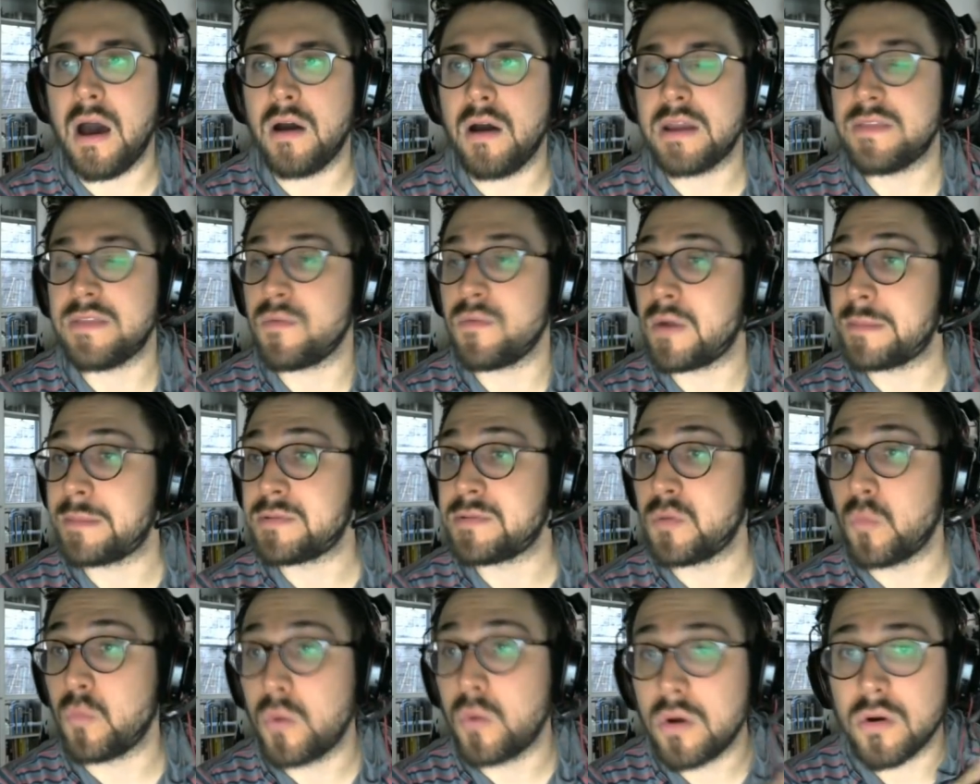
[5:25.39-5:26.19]
in the run up
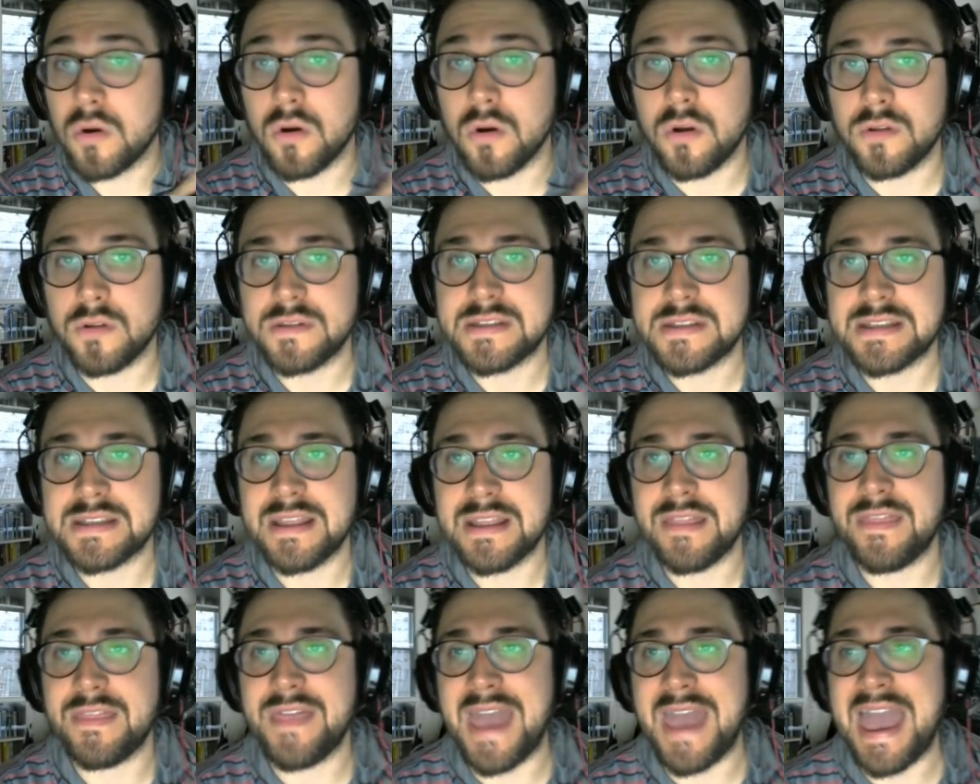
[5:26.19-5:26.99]
to Worlds,
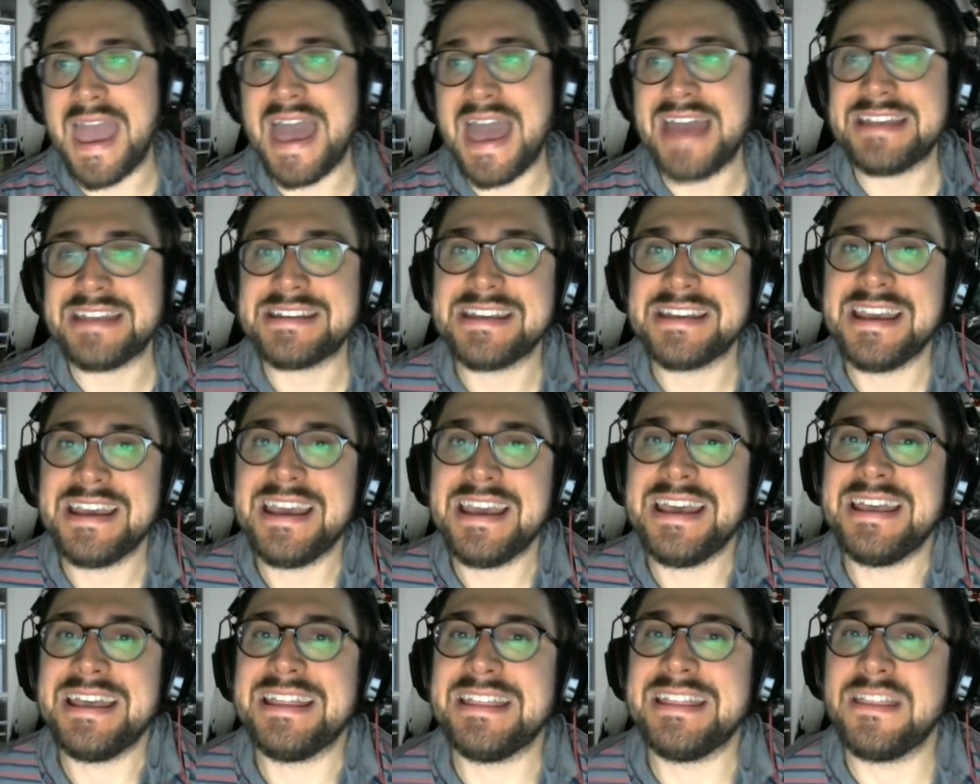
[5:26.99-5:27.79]
that
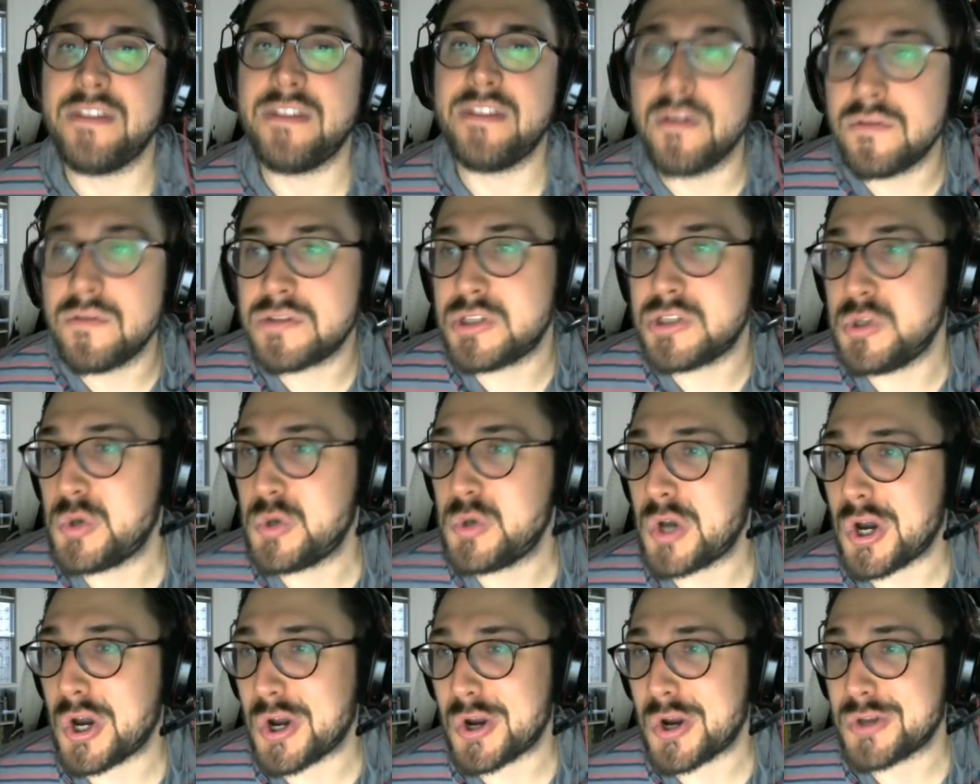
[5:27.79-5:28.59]
those two
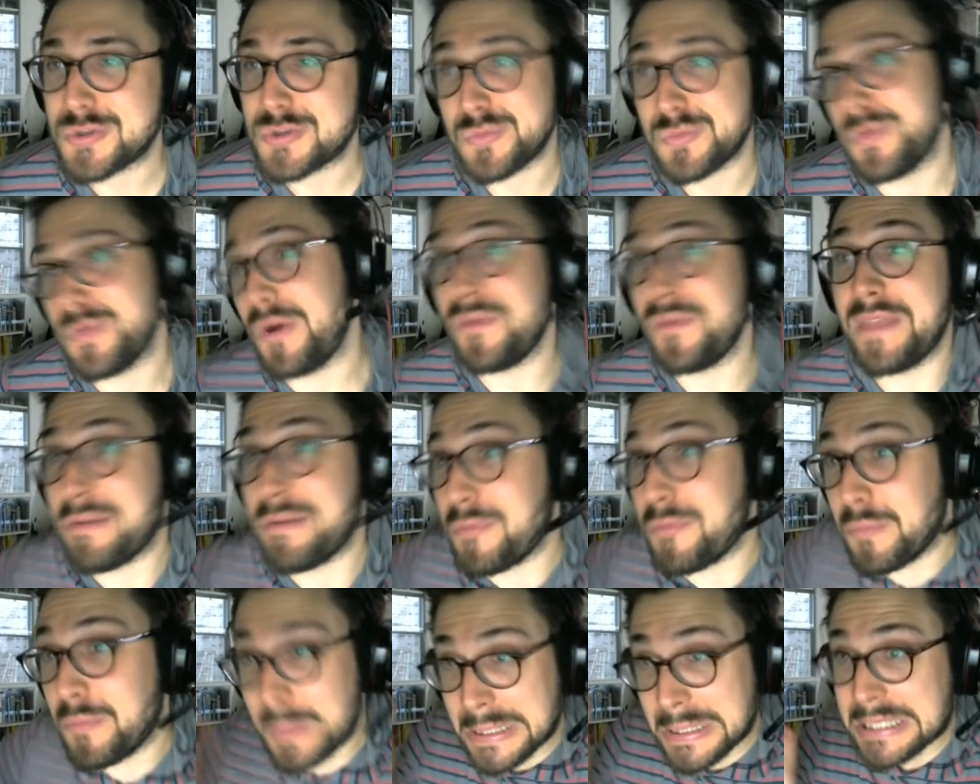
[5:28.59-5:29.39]
cards, well, they
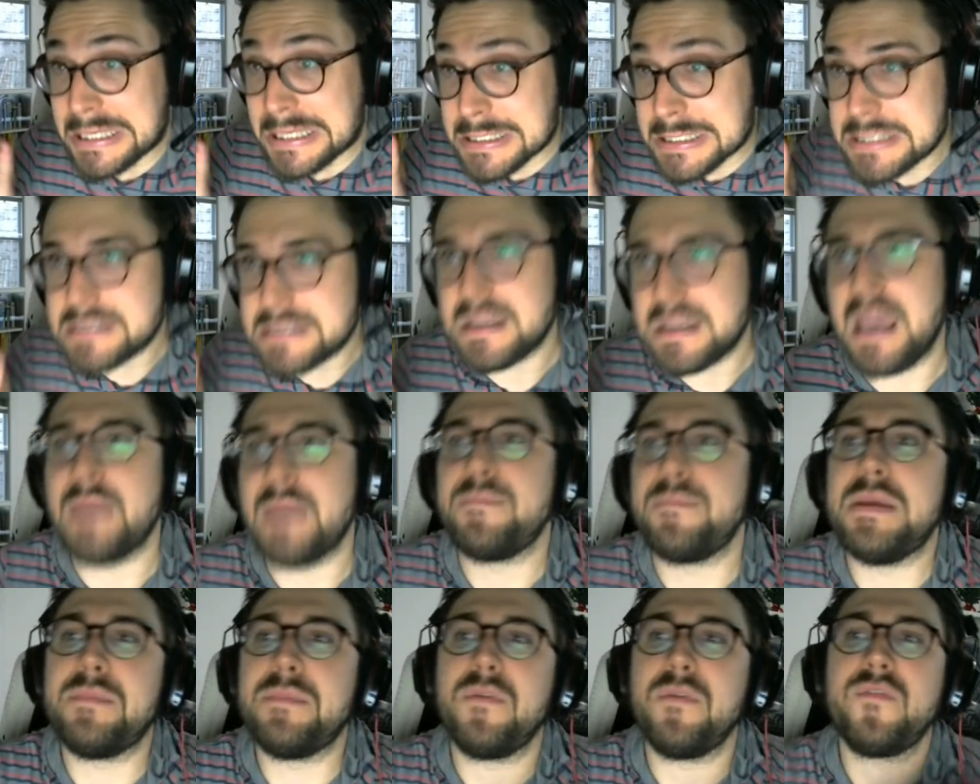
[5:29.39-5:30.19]
were released,
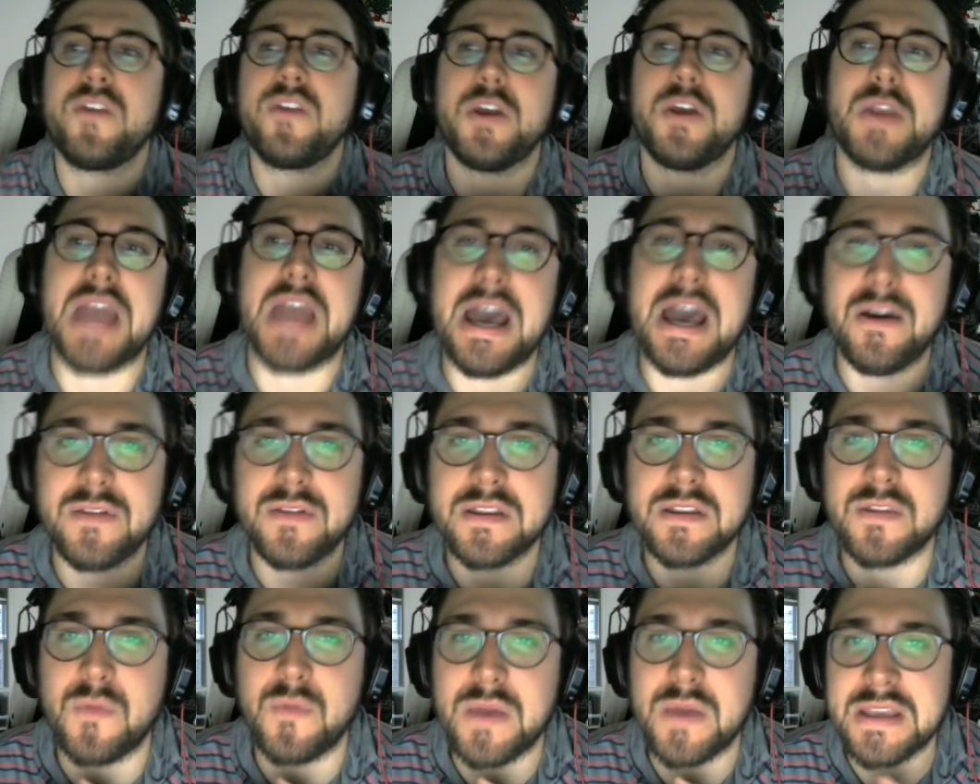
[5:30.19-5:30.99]
and people figured
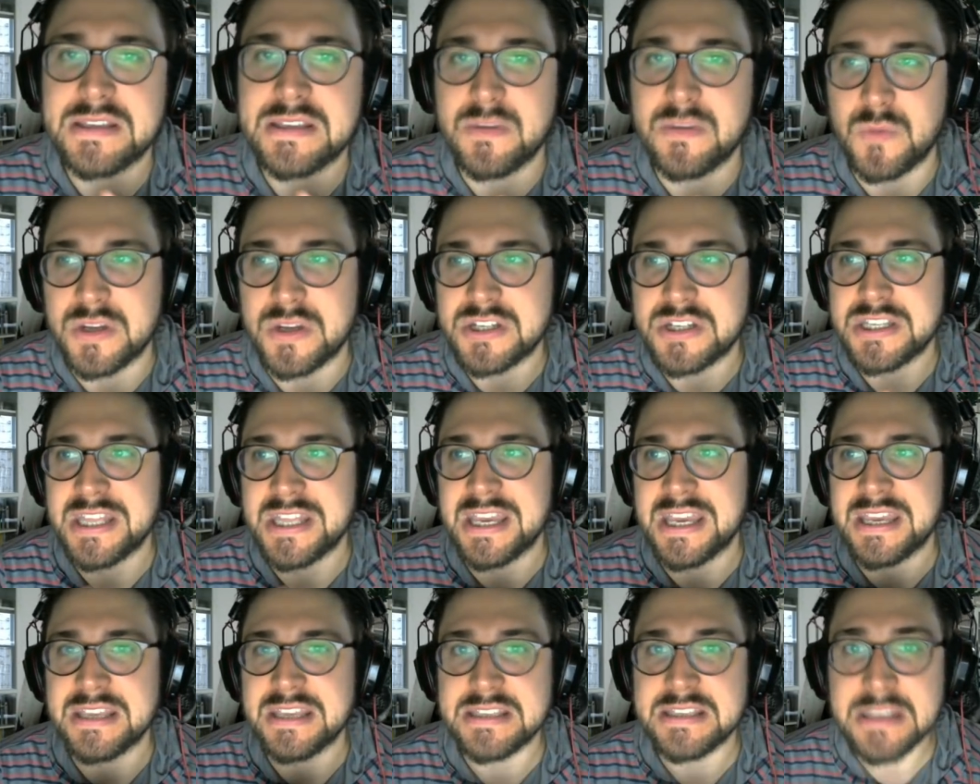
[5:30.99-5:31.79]
out the ways in which
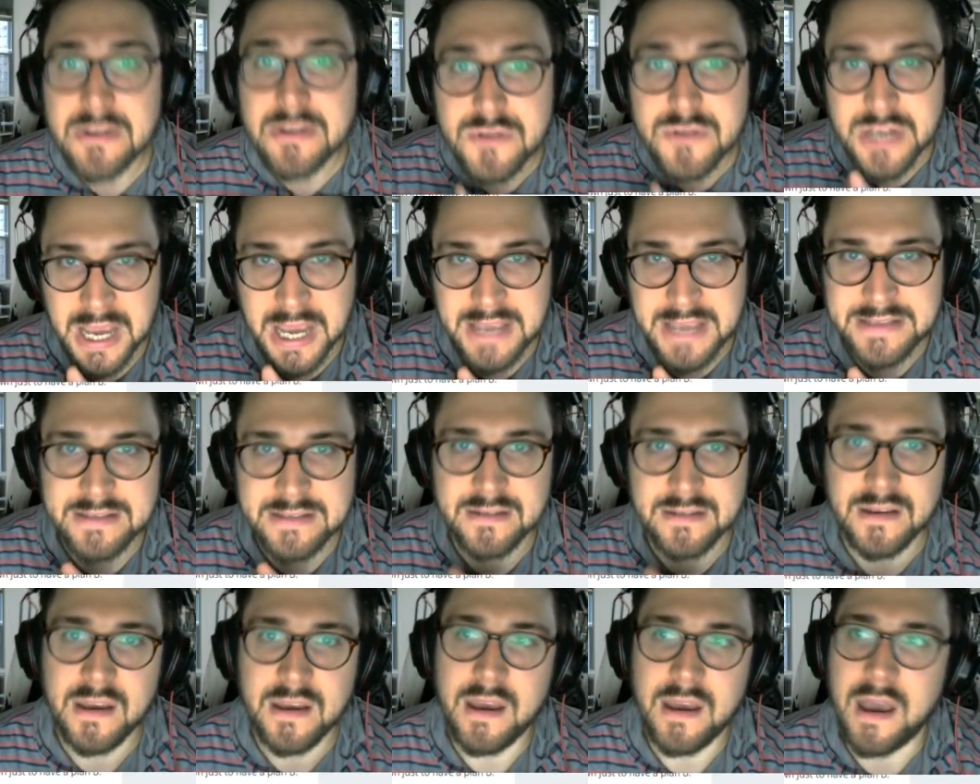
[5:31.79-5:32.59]
they synergize
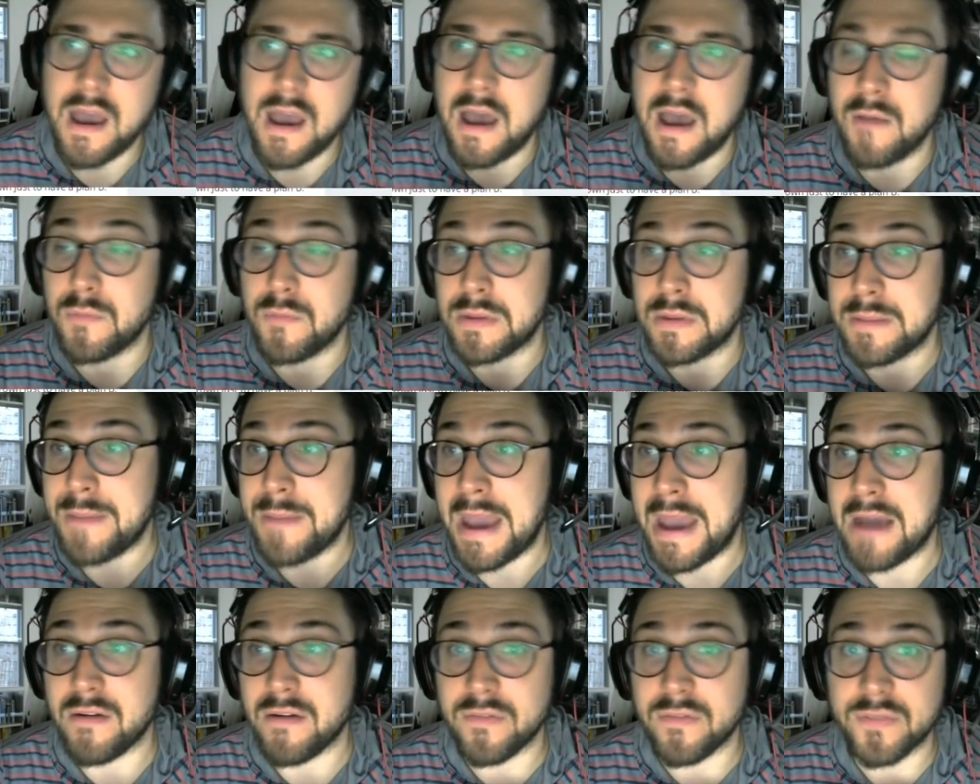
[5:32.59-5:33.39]
really
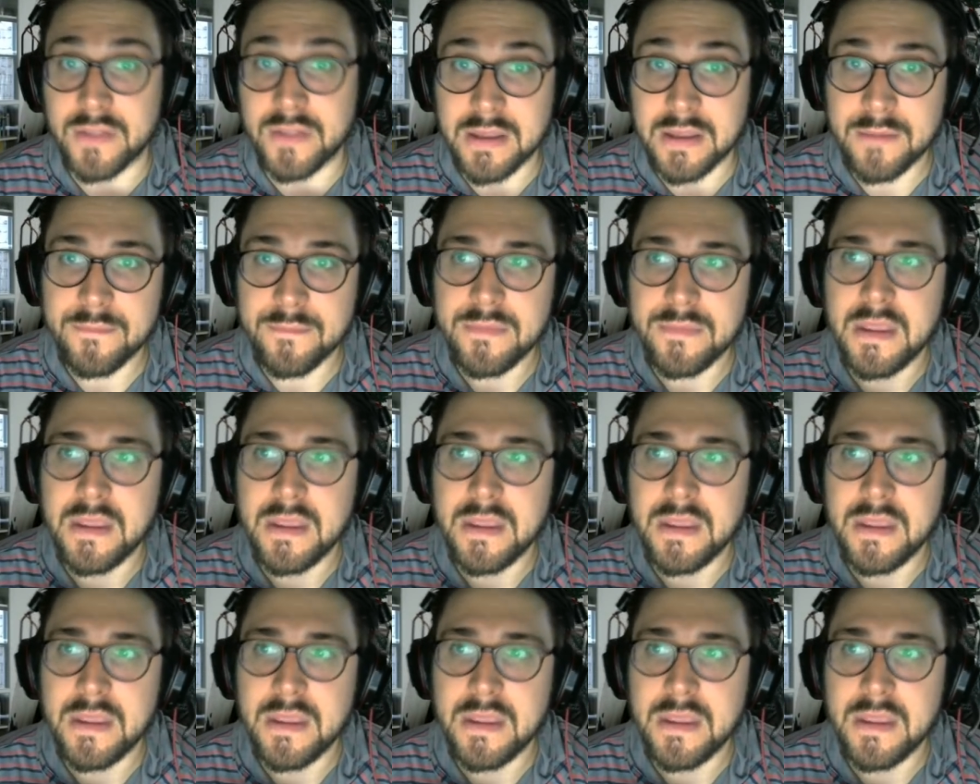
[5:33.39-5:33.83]
powerfully.